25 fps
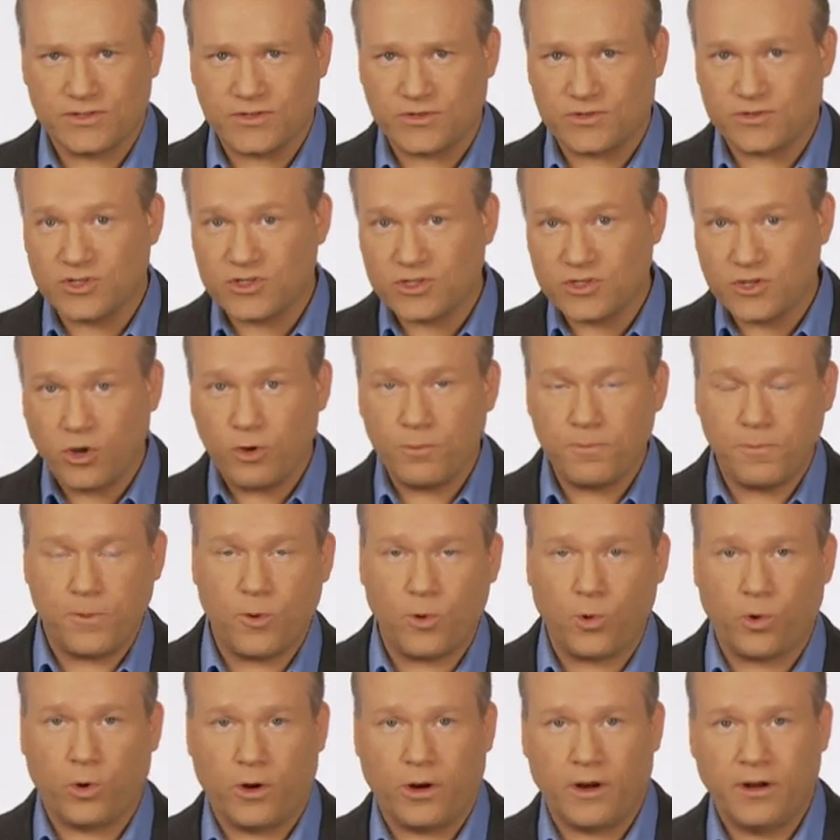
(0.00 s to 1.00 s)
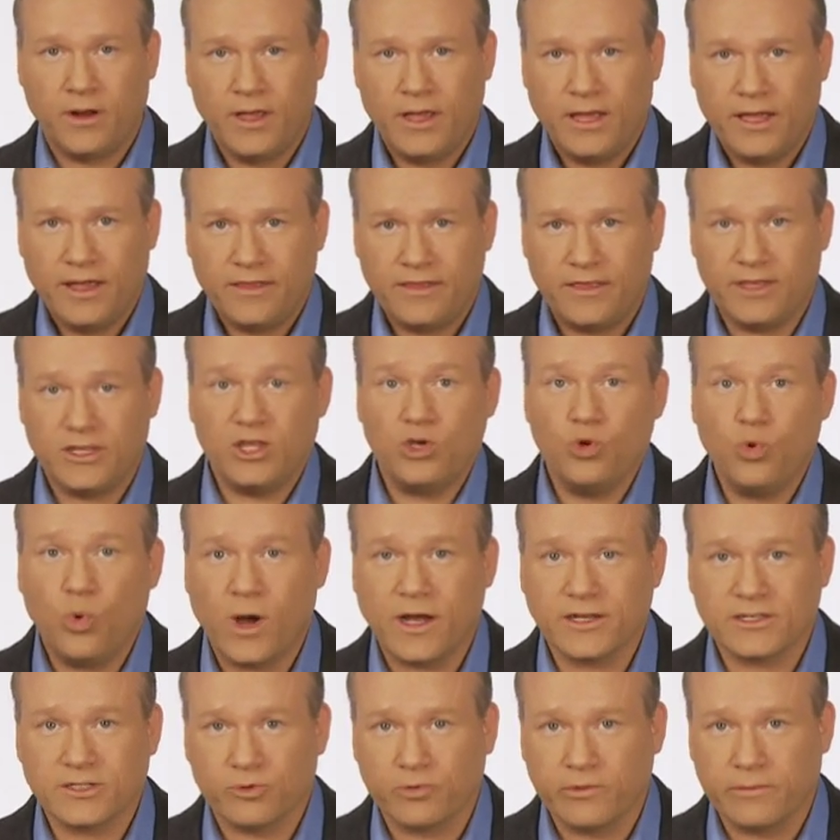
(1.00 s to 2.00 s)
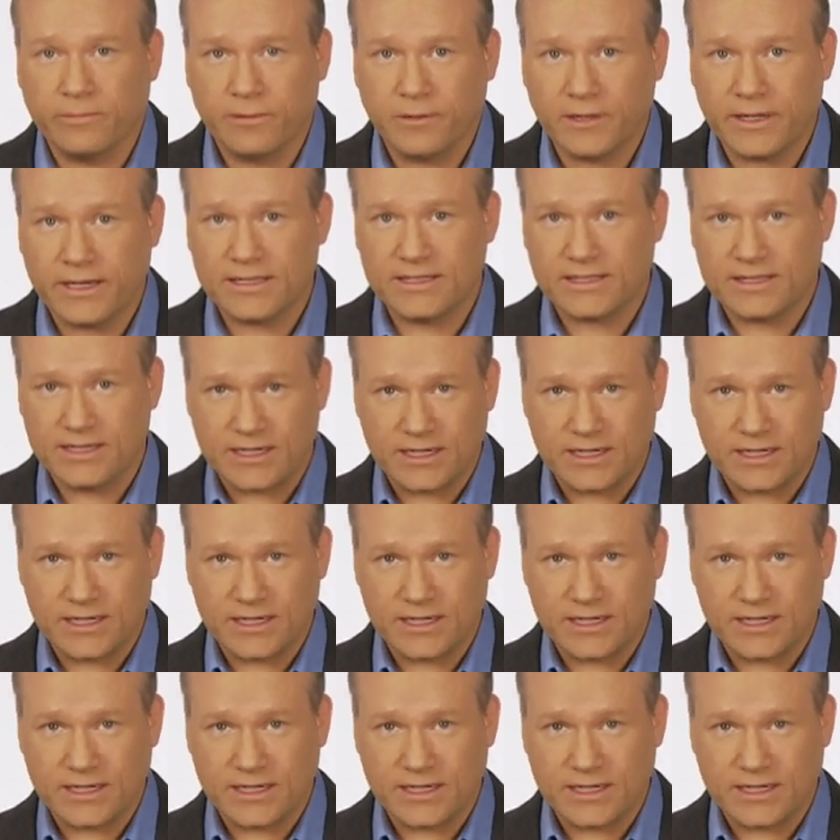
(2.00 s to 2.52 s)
are so poor that you want to replace the